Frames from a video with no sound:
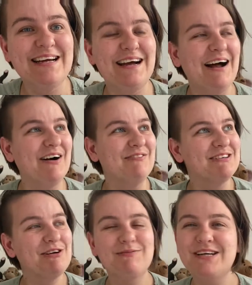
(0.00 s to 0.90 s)
So
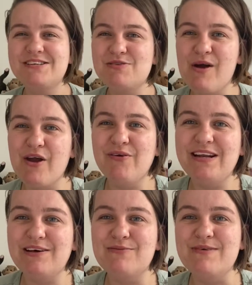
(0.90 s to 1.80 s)
I'm going to do my own
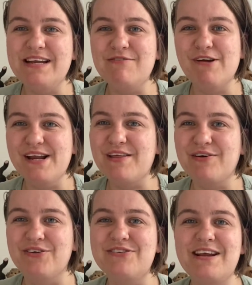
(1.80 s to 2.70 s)
little mini
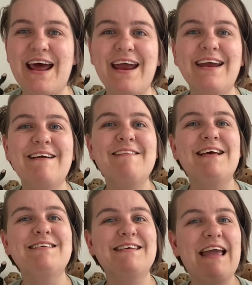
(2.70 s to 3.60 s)
readathon today,
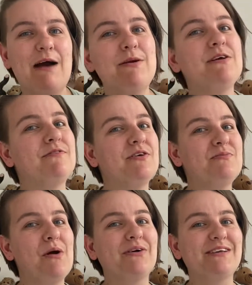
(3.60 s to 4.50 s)
see how many of those
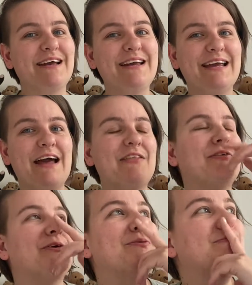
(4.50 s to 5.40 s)
books I can get
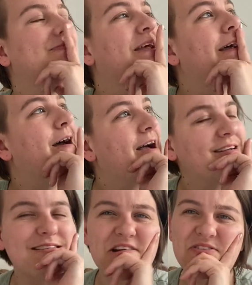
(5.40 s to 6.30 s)
through and
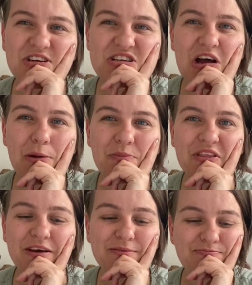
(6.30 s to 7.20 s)
just have a good time with
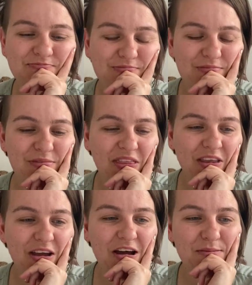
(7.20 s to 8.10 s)
it.
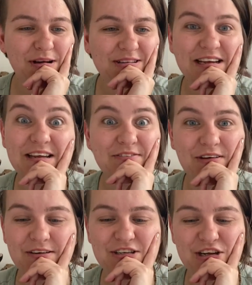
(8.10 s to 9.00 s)
I'm taking it
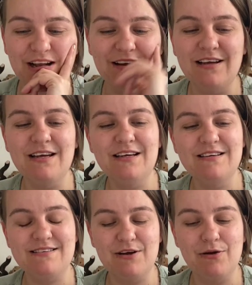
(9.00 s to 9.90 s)
very chill,
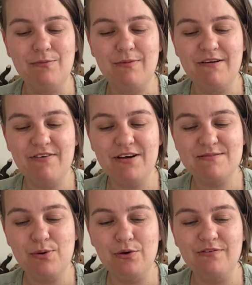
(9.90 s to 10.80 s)
so my first
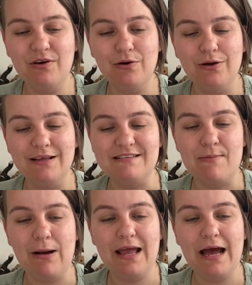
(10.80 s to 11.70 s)
port of call is to
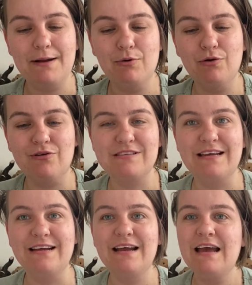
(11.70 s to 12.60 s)
play Animal
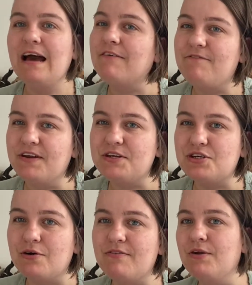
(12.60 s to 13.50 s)
Crossing and finish
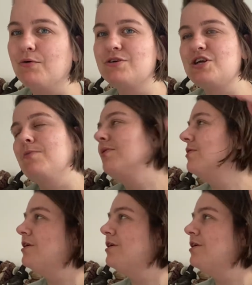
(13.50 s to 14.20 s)
off an audiobook.